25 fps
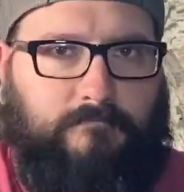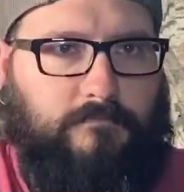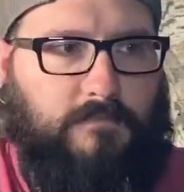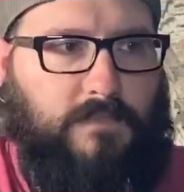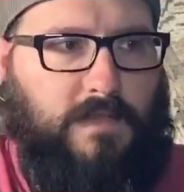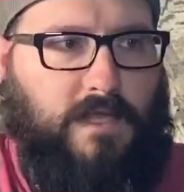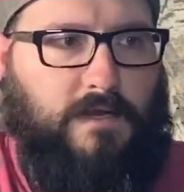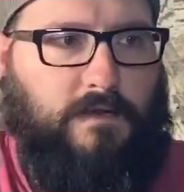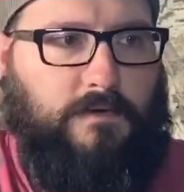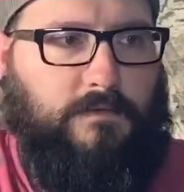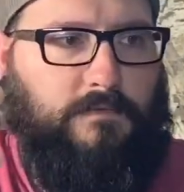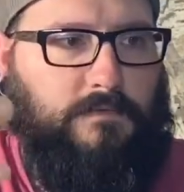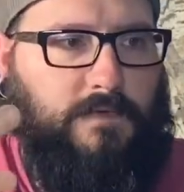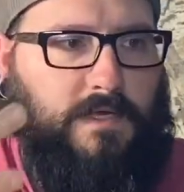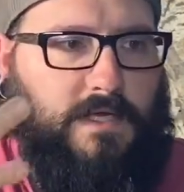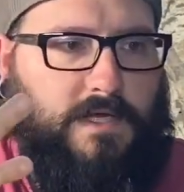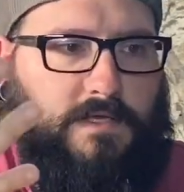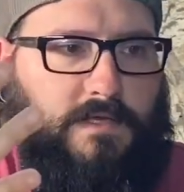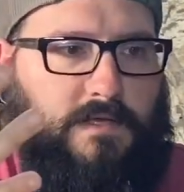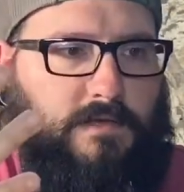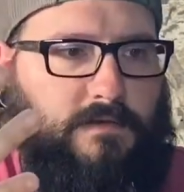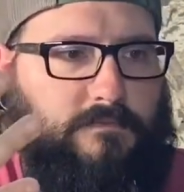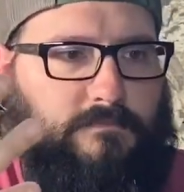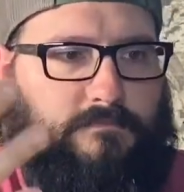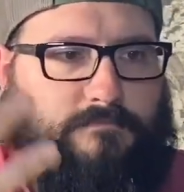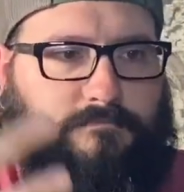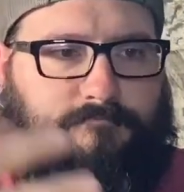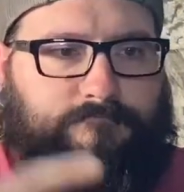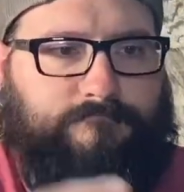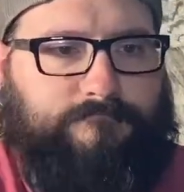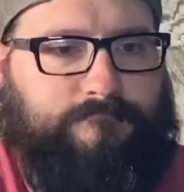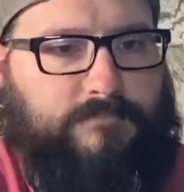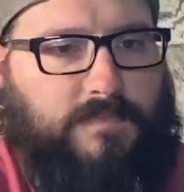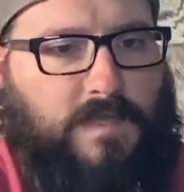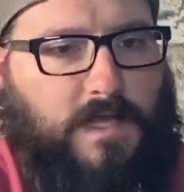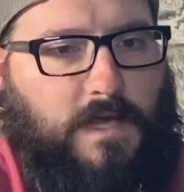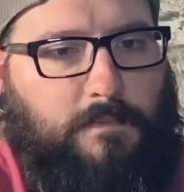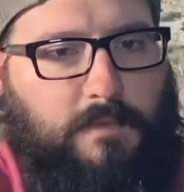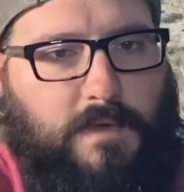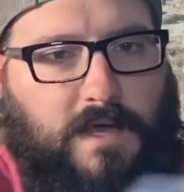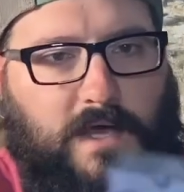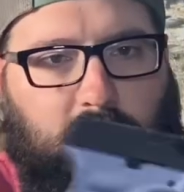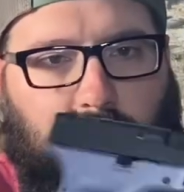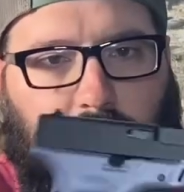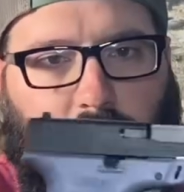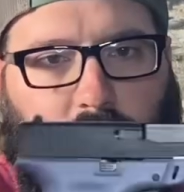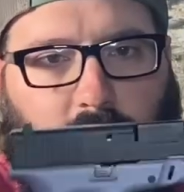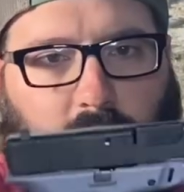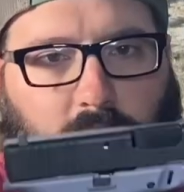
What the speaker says: You know, not bad.